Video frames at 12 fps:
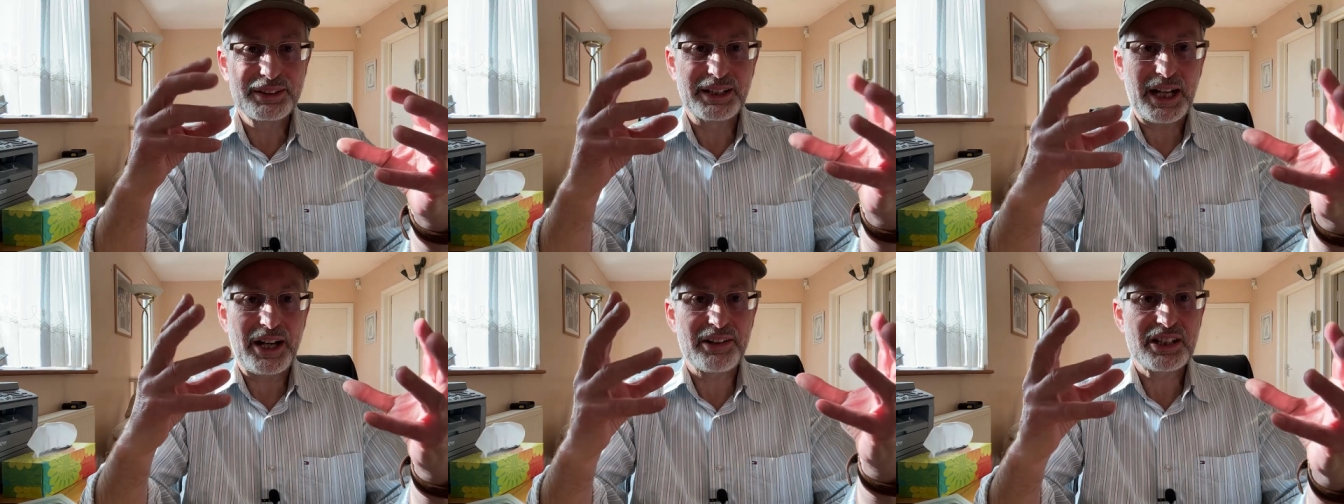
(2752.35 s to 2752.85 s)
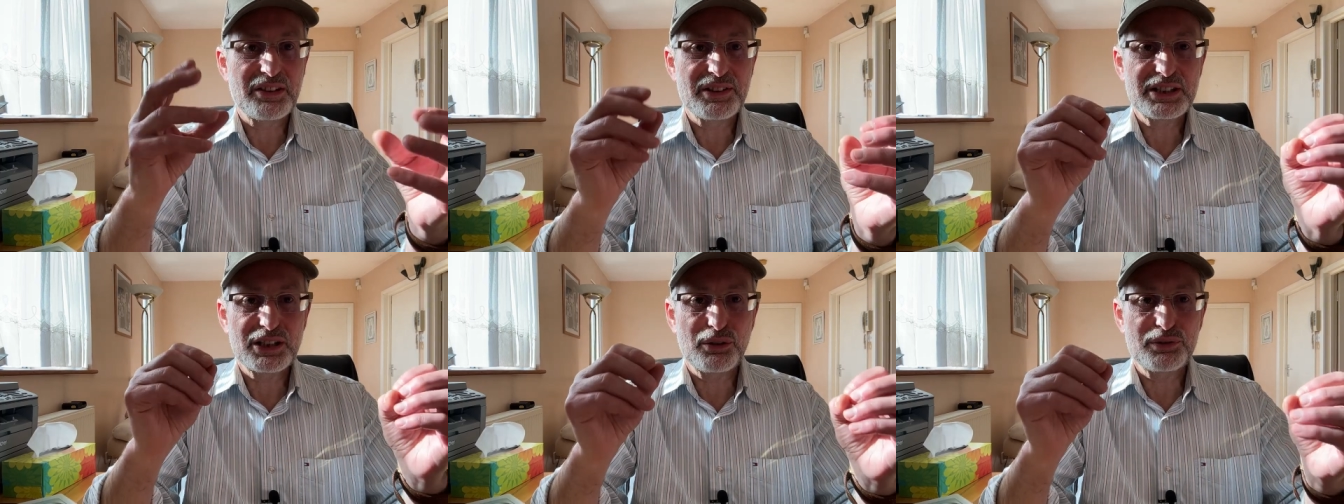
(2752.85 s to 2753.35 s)
the
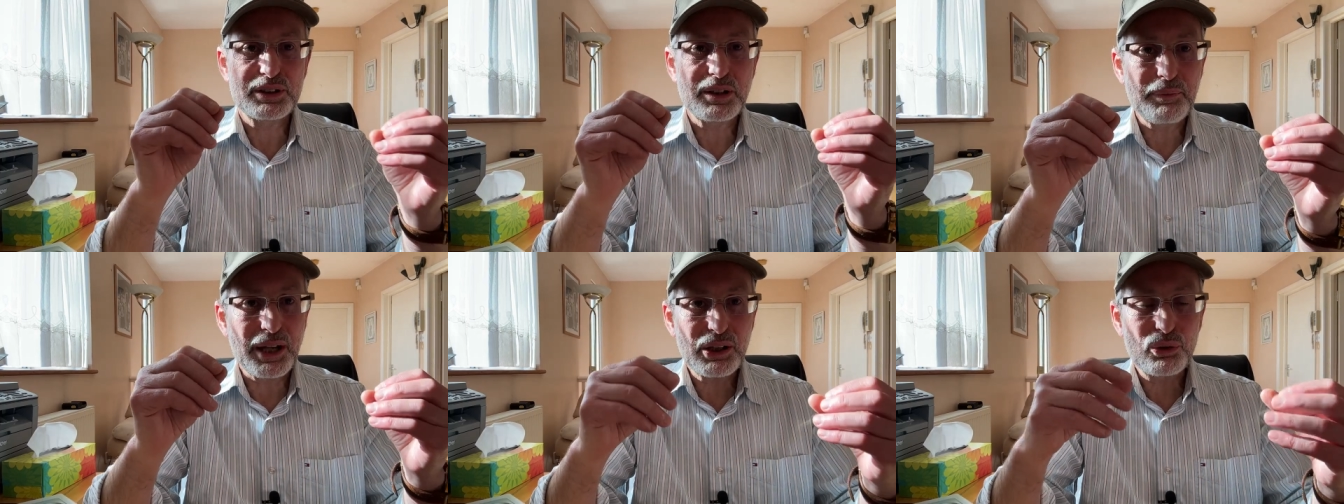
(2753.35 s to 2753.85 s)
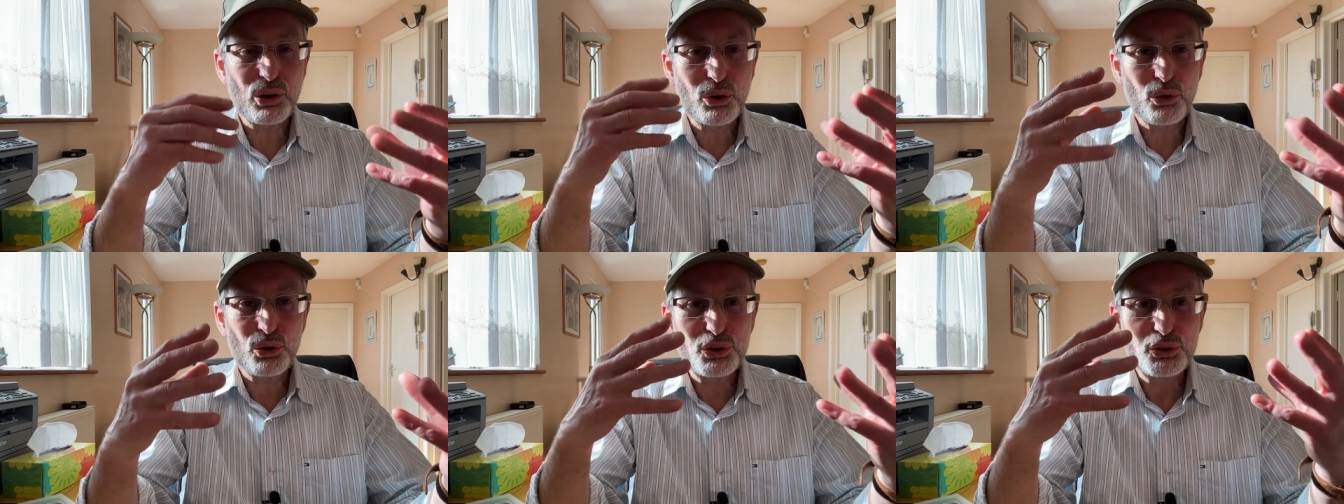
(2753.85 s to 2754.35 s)
characteristics of the tobacco
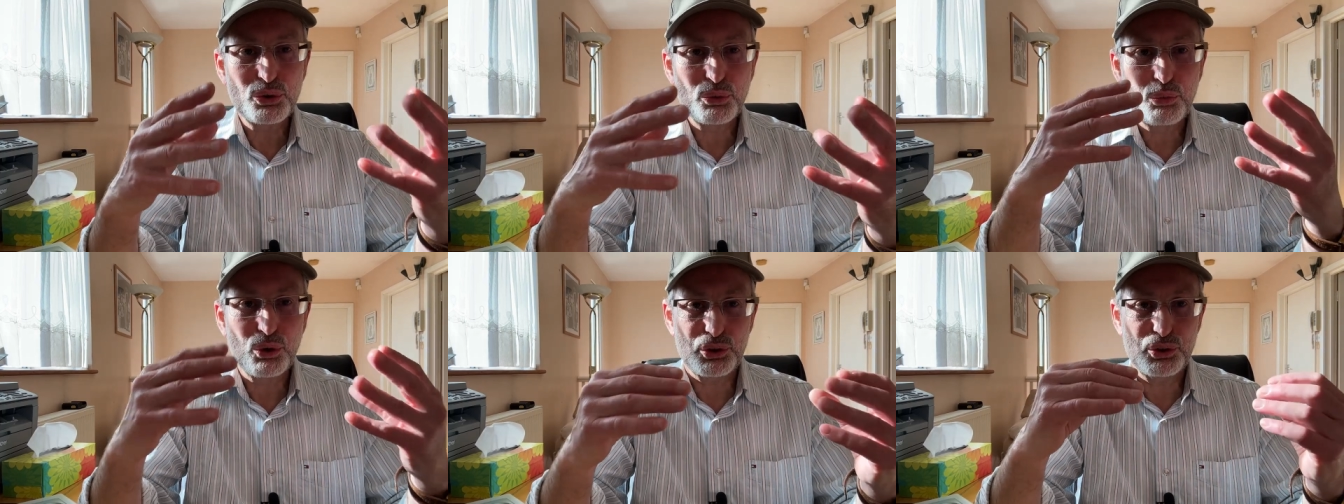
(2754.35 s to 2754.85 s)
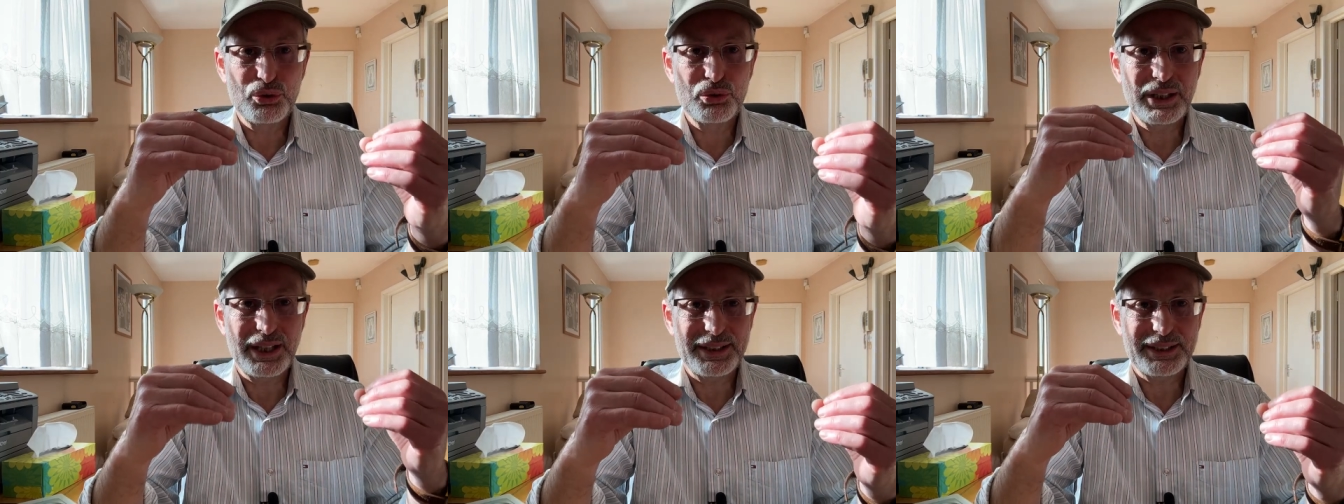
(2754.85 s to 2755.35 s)
according to what you
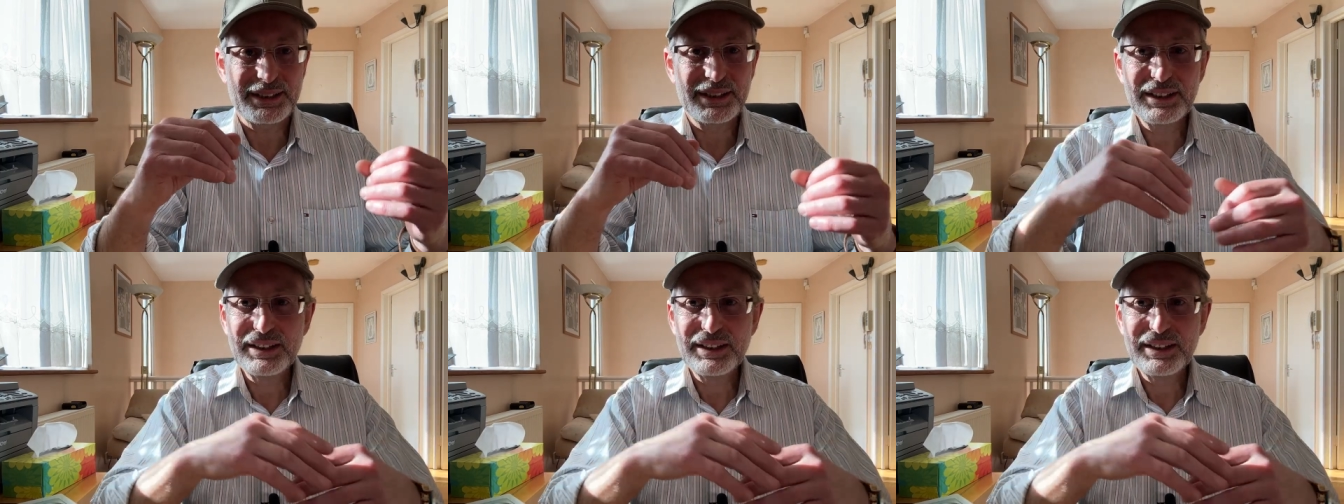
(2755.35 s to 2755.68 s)
like,